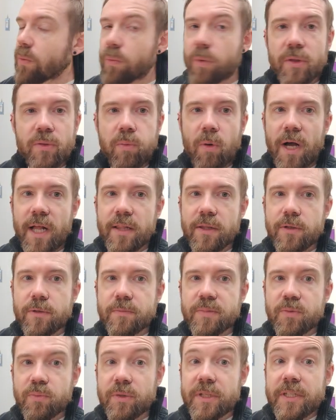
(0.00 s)
With while
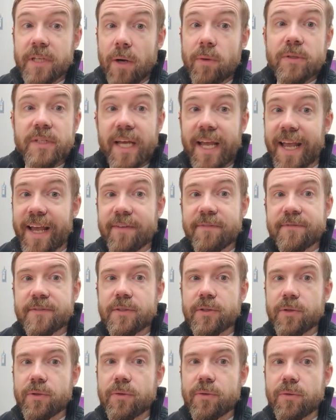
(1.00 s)
loops, we don't have
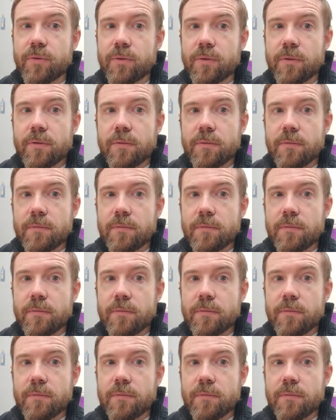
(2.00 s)
to